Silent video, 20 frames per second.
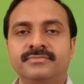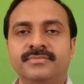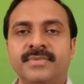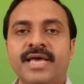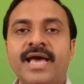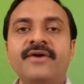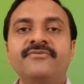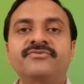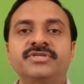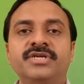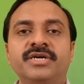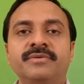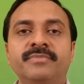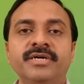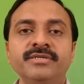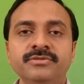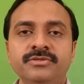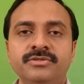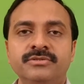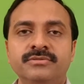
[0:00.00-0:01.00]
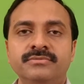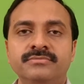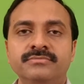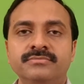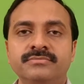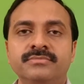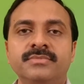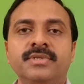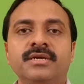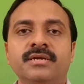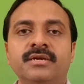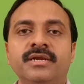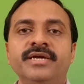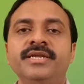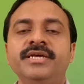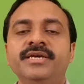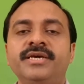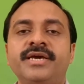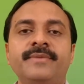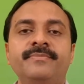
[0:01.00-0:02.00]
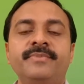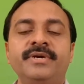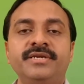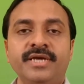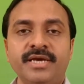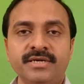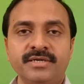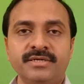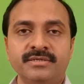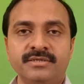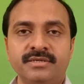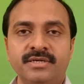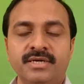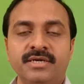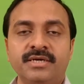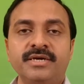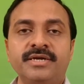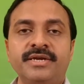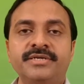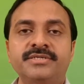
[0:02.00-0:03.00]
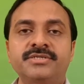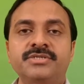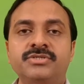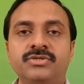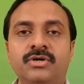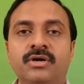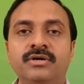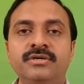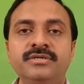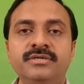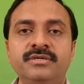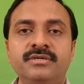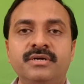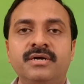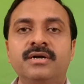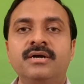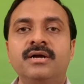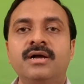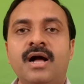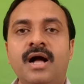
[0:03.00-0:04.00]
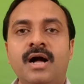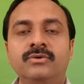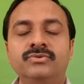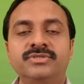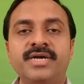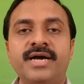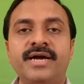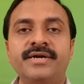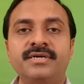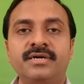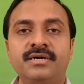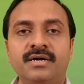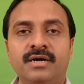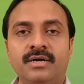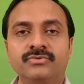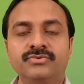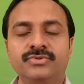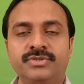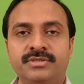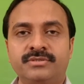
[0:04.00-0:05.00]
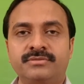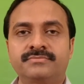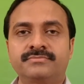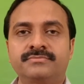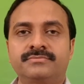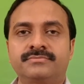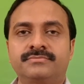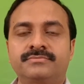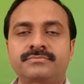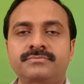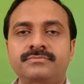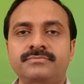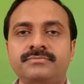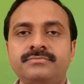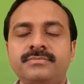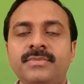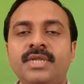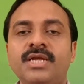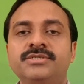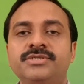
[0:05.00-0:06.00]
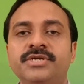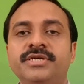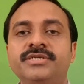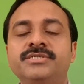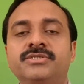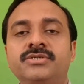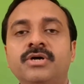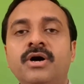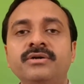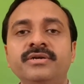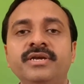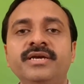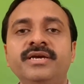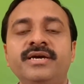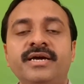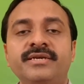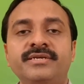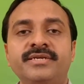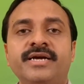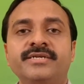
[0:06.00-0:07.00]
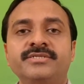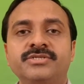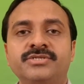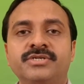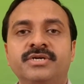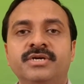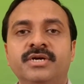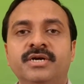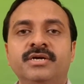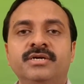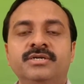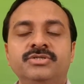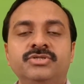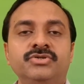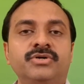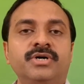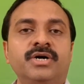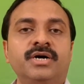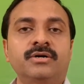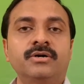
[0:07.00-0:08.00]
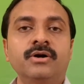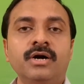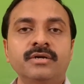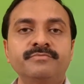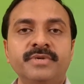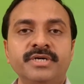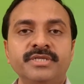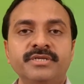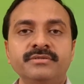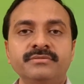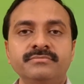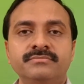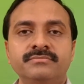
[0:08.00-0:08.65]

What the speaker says: After a month, Lenny can be taken in a stroller outside her house. She is strongly attached to her godmother,